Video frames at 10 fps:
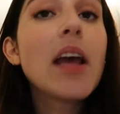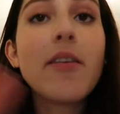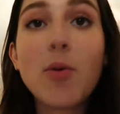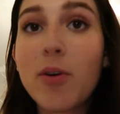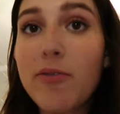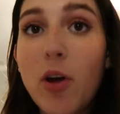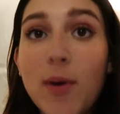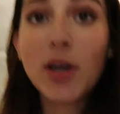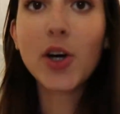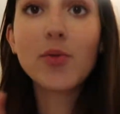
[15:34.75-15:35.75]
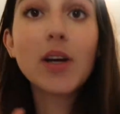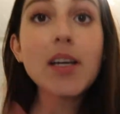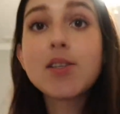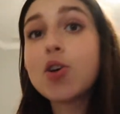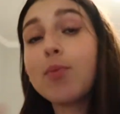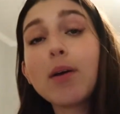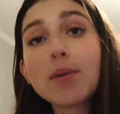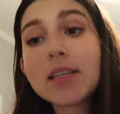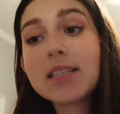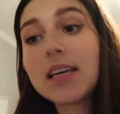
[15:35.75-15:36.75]
If you want to follow me on Goodreads, you'll be able
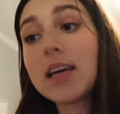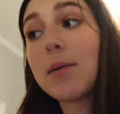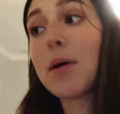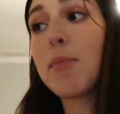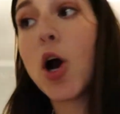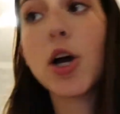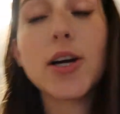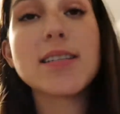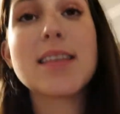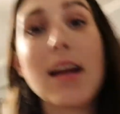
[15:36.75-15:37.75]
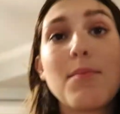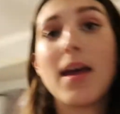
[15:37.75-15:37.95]
to see my progress that I'm